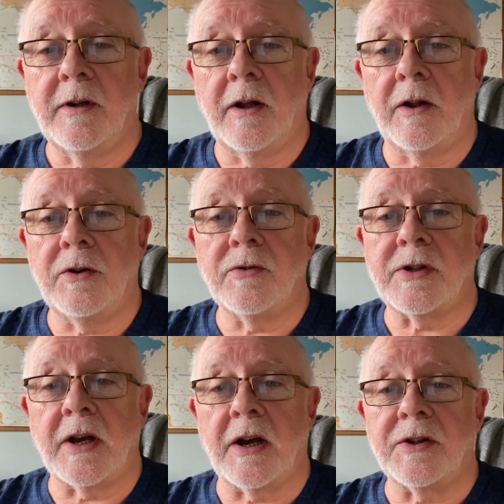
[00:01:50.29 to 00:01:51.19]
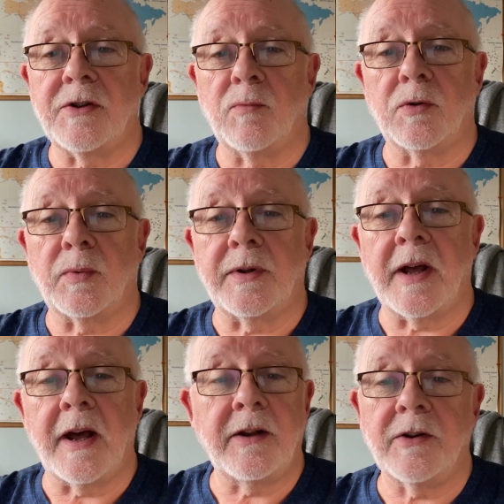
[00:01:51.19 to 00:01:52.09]
and use it as you would with
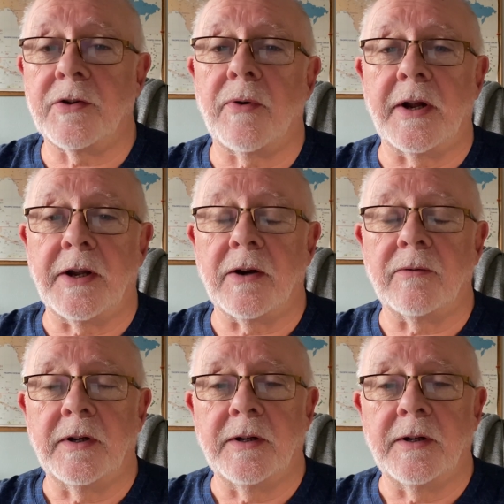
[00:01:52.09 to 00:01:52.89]
any other radio,